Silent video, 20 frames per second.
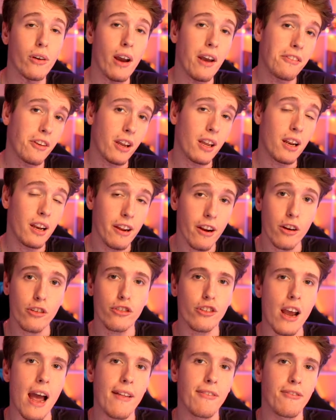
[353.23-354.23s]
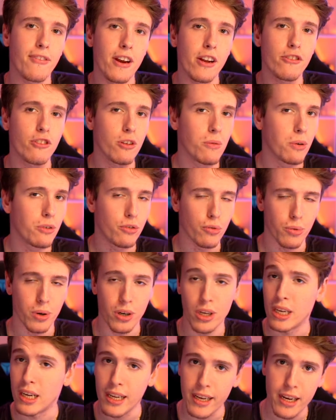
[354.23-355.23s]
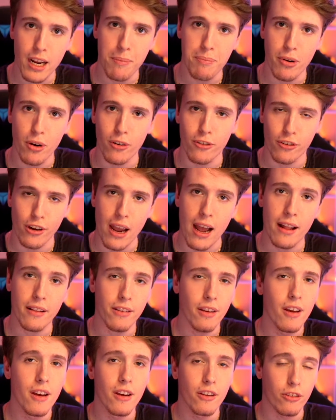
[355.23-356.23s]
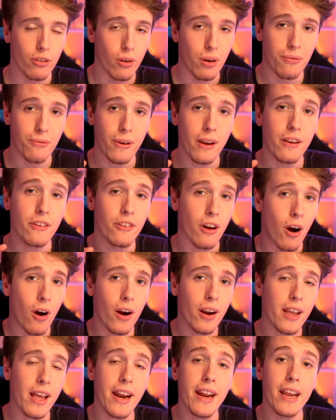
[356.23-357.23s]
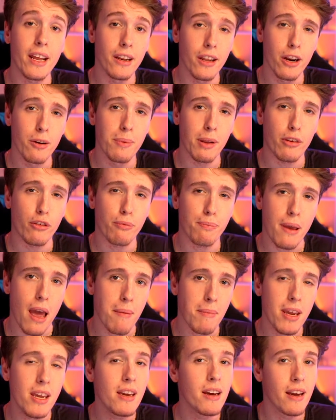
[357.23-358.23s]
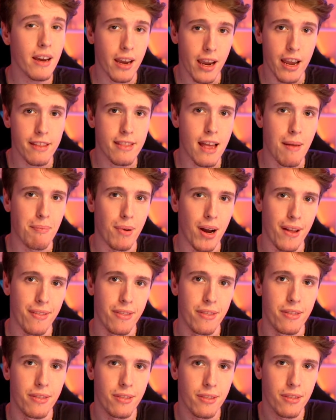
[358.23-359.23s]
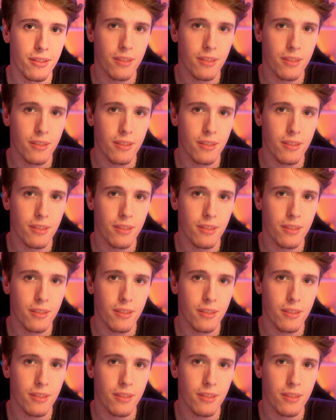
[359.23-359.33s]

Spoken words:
has a clear chat feature which will clean up your chat, so if things are getting a little bit spammy, hit that button. So